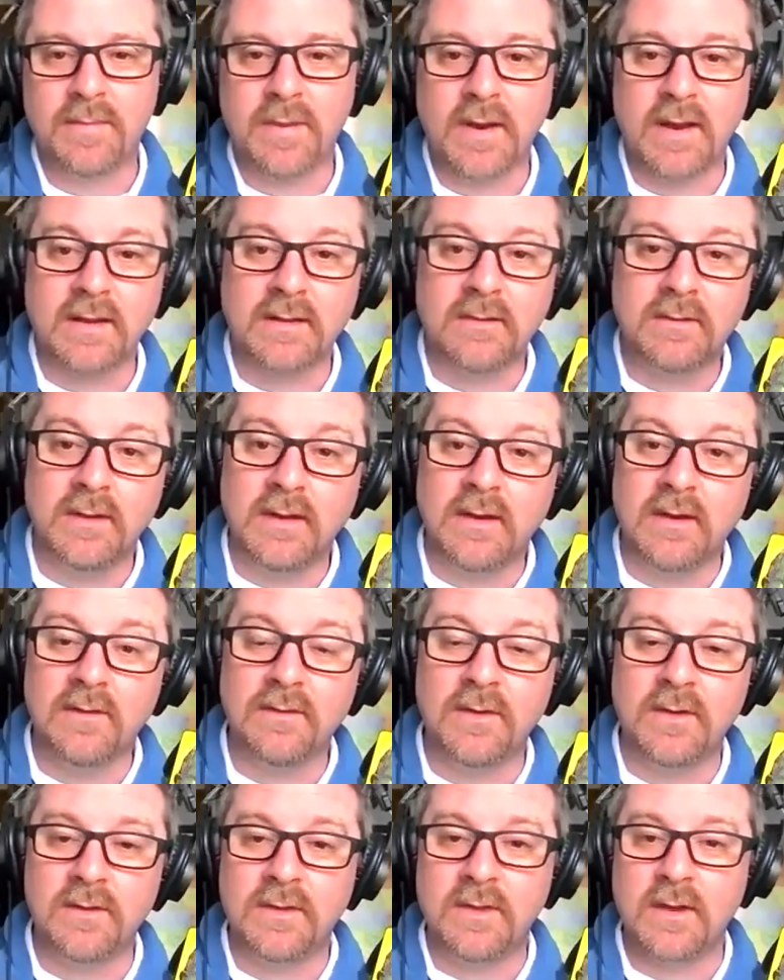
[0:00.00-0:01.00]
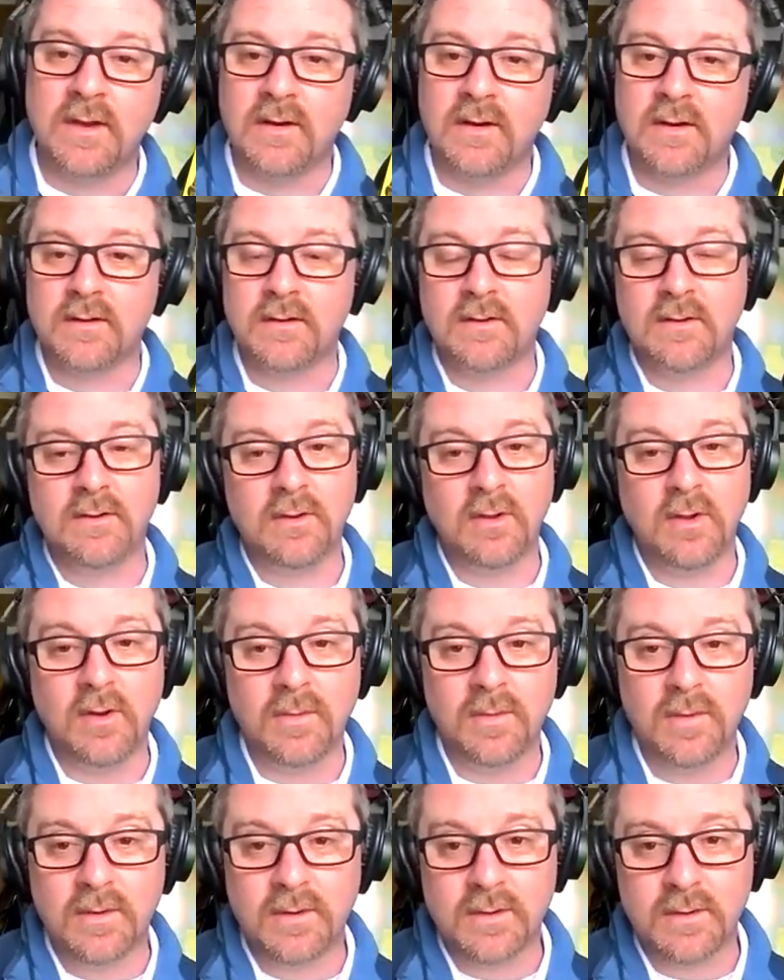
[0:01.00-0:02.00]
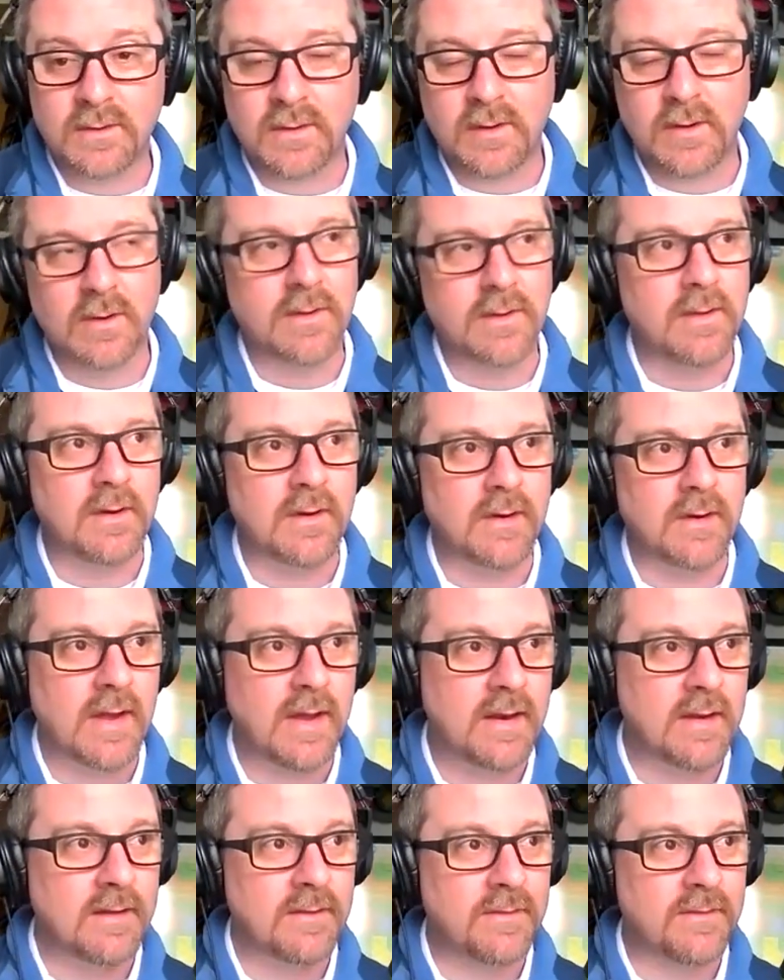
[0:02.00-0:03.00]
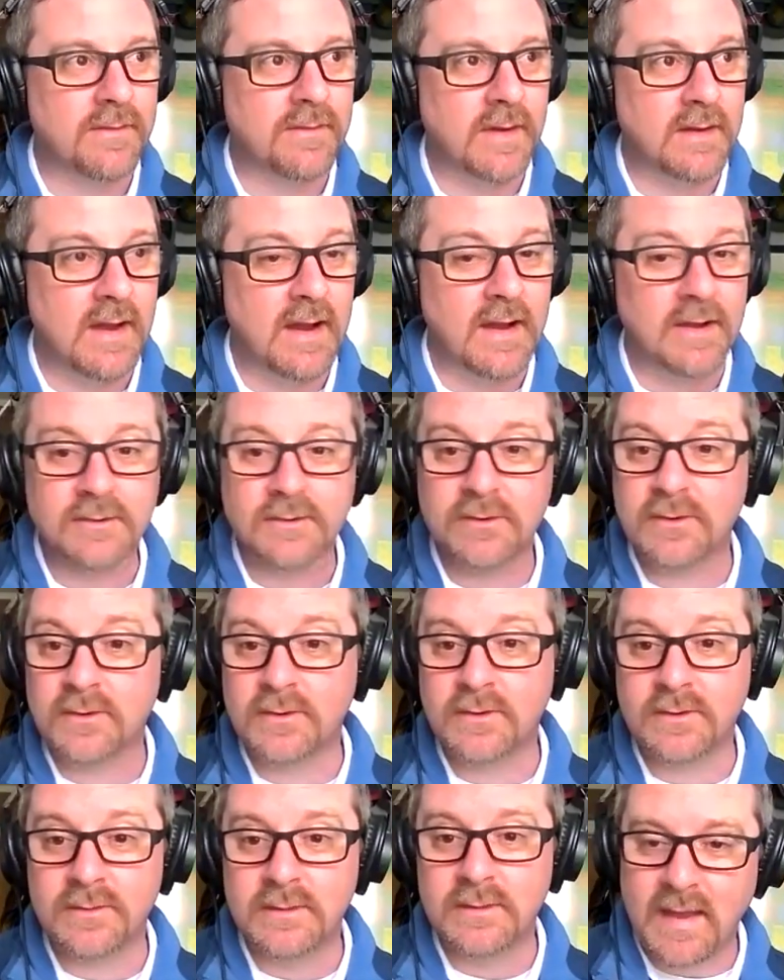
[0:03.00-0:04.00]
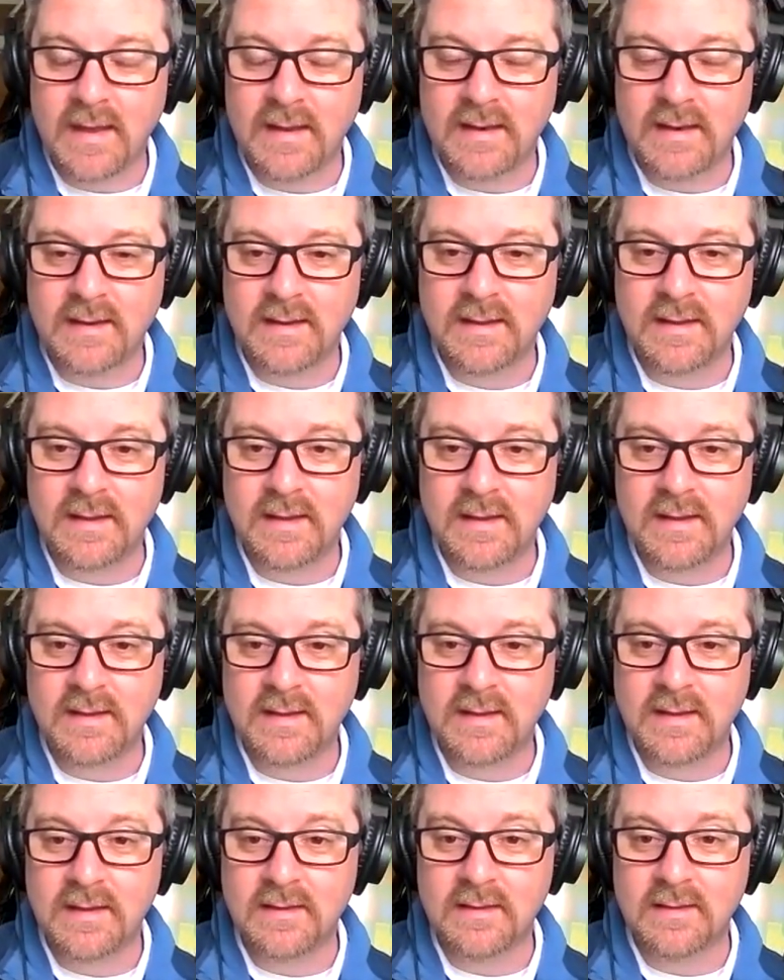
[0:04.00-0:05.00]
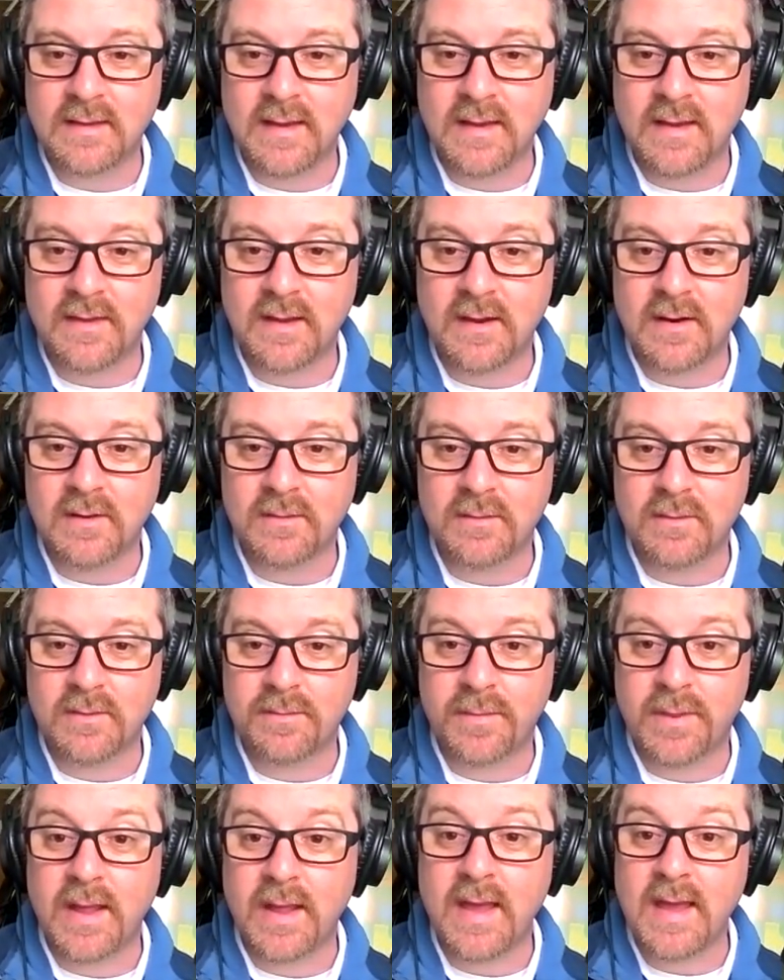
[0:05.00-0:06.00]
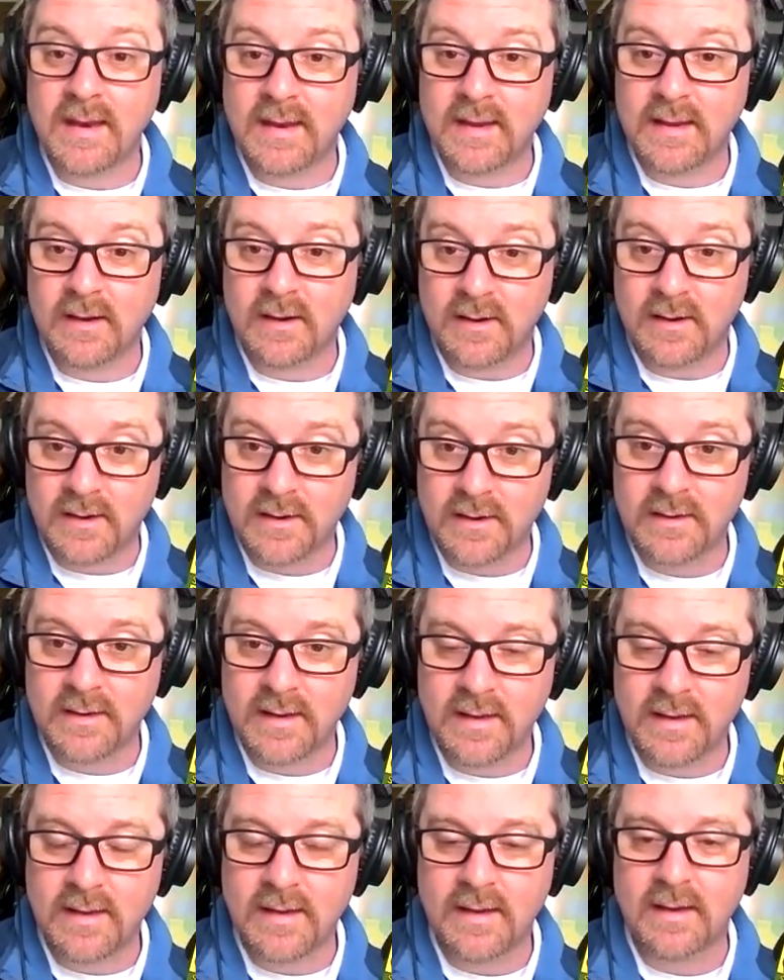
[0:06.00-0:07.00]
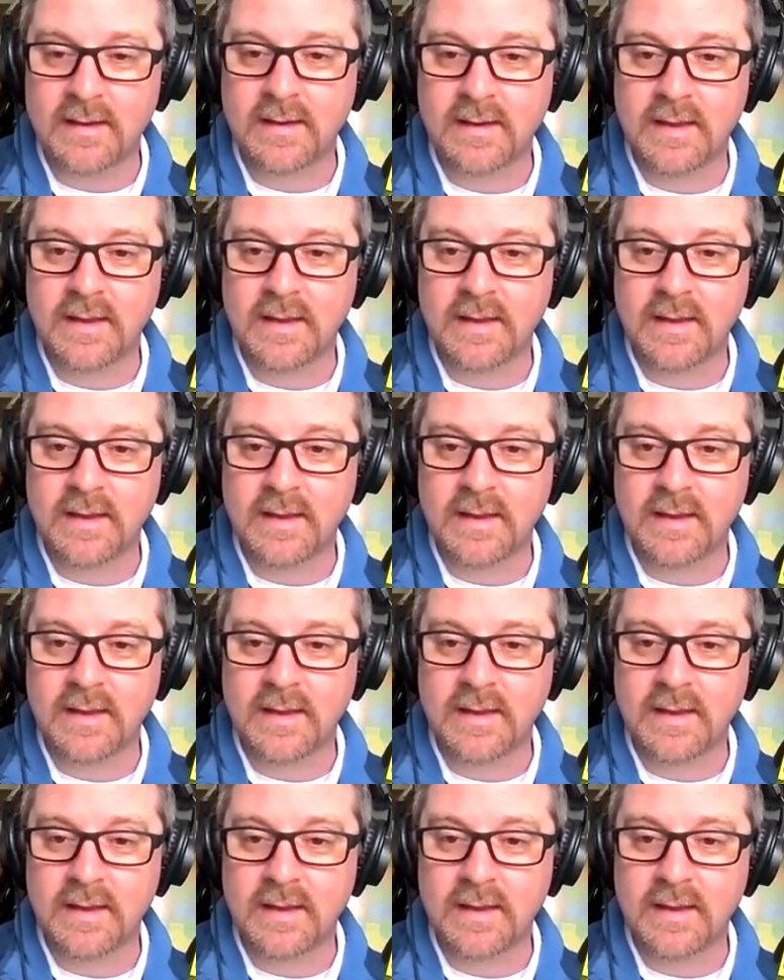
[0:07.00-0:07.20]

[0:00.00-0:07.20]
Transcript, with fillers: But I interviewed their global or their head of national, and he is, said they're planning on uh,